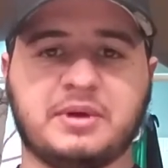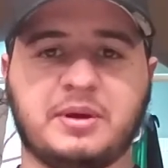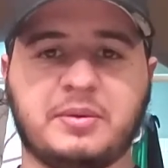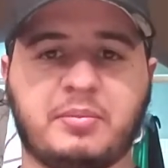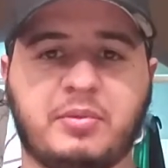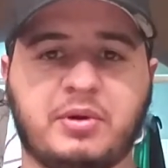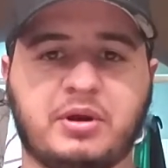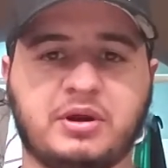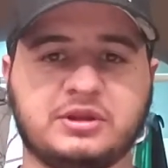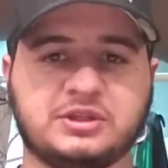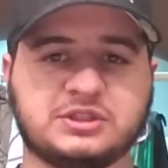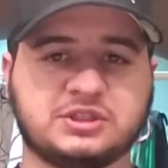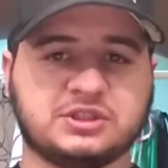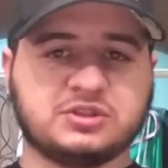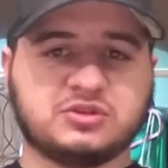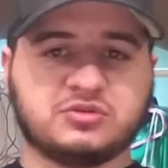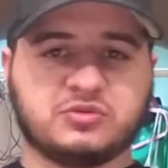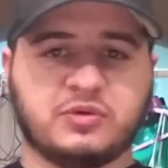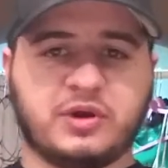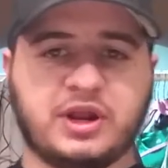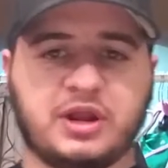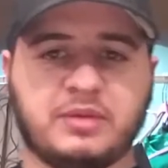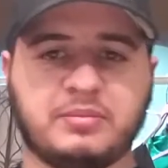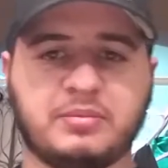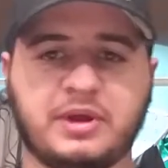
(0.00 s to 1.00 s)
I bought it
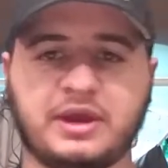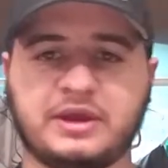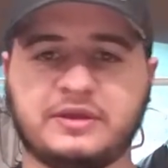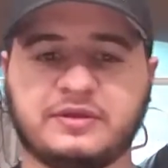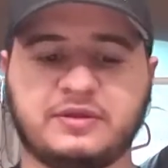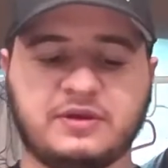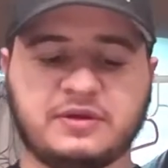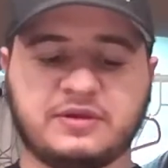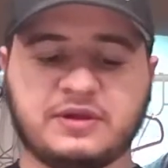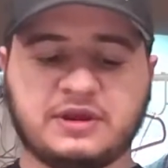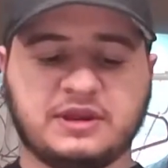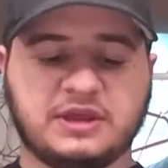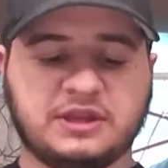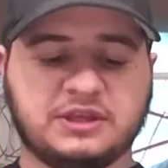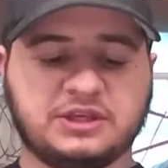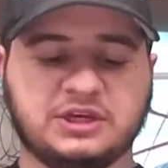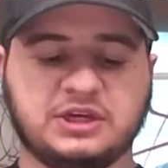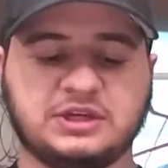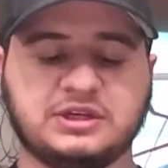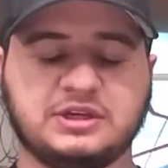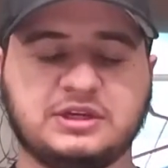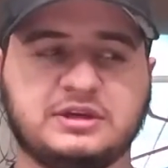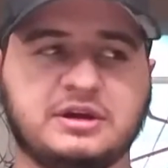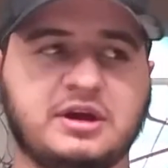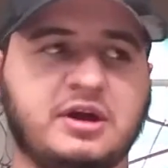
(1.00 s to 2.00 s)
straight up like this. I didn't
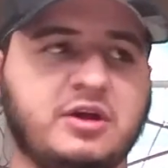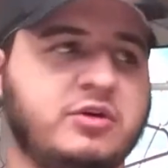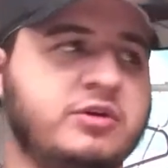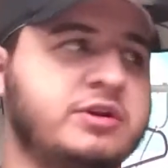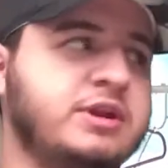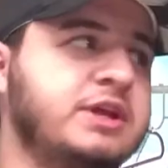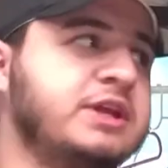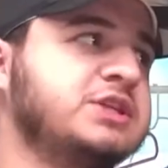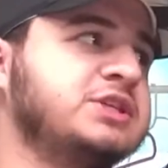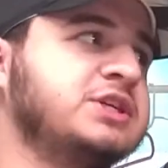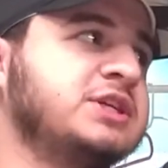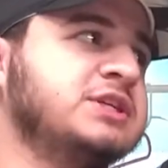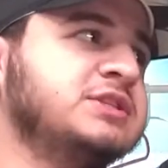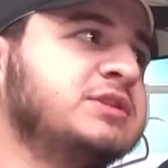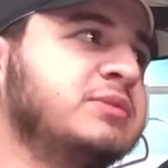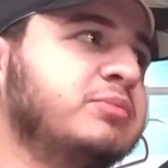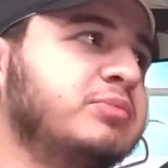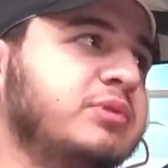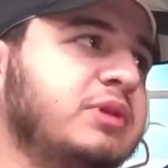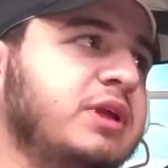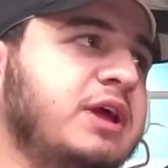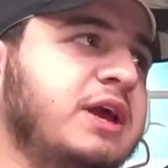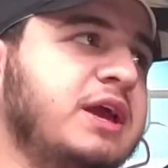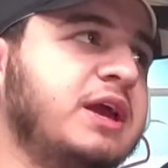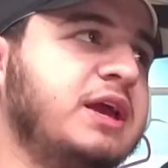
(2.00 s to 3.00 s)
change the color, didn't change the
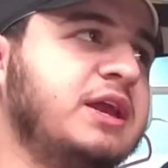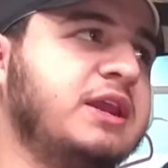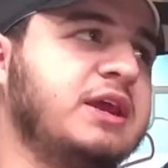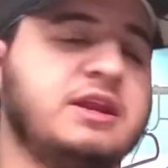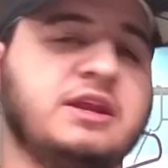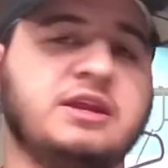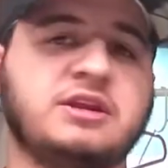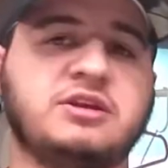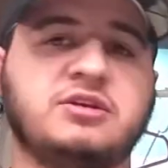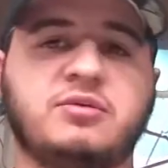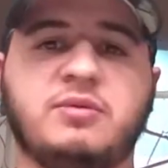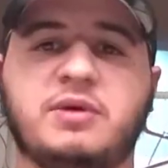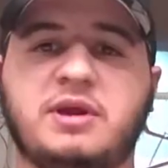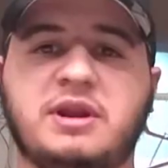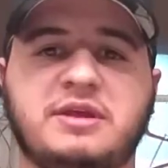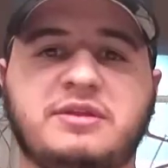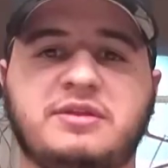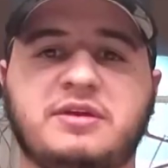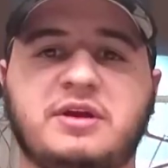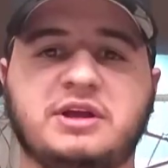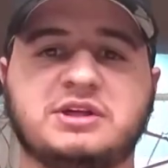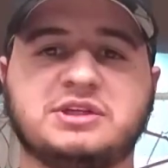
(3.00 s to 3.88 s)
blade, I didn't do anything.